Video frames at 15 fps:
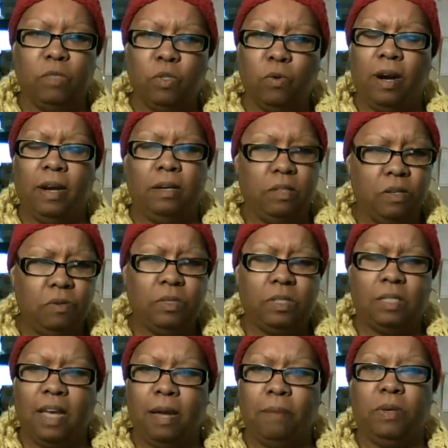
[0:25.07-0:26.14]
trying to do the
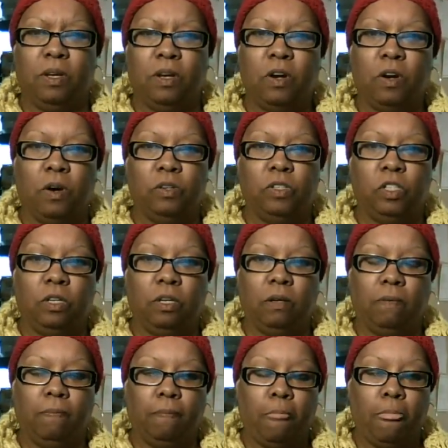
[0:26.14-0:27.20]
same to encourage you.